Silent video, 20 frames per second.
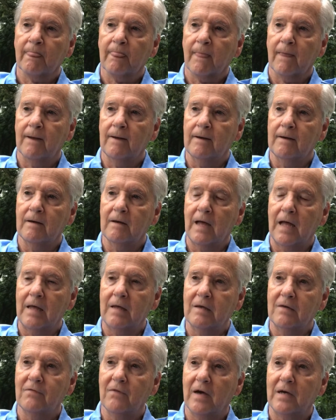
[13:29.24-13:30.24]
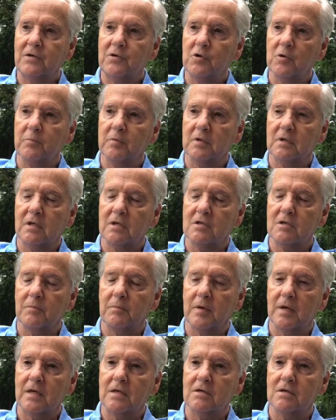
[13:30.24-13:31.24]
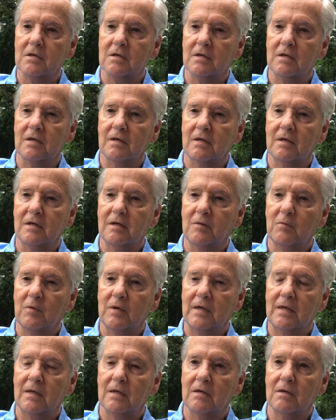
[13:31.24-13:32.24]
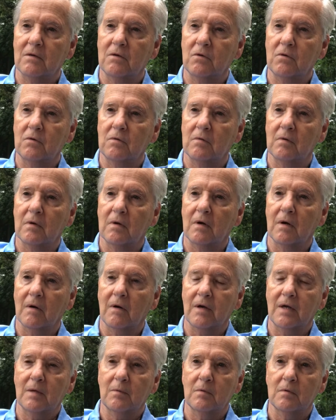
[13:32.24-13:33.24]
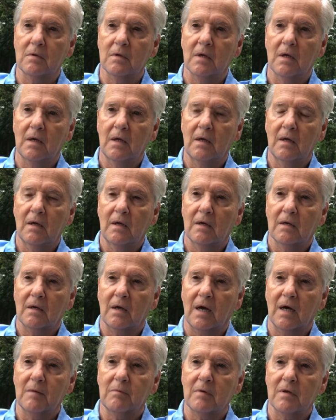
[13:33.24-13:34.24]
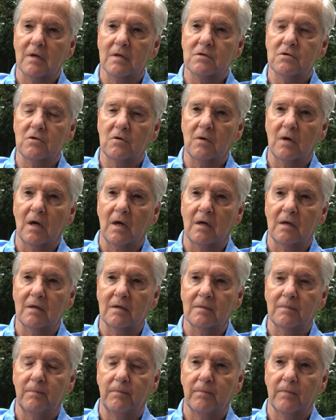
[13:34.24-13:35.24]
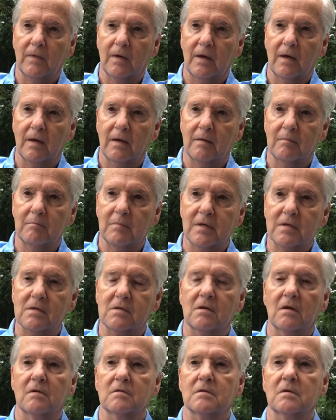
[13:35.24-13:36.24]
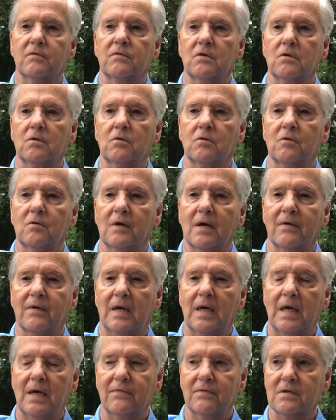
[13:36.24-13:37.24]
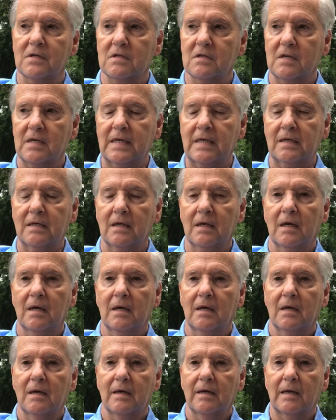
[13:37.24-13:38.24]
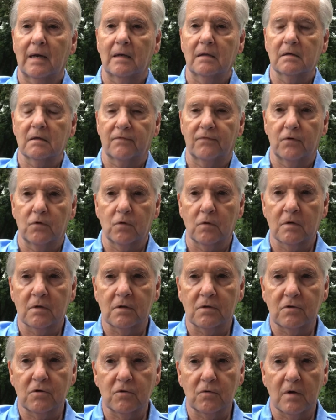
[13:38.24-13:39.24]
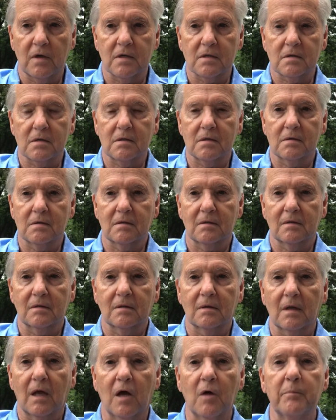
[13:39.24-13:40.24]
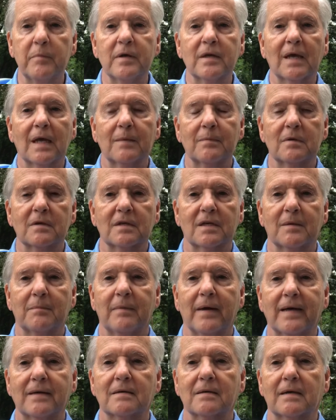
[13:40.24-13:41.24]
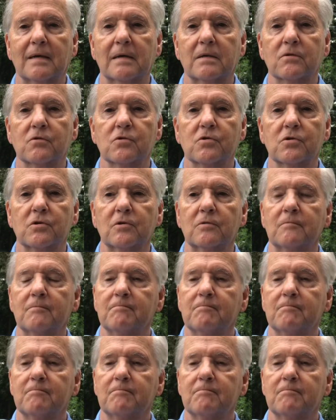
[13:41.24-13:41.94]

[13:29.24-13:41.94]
I invite your participation in any way that you are able. God bless you all. Miss those of you who I haven't seen, and I look forward to us all being able to get back together soon.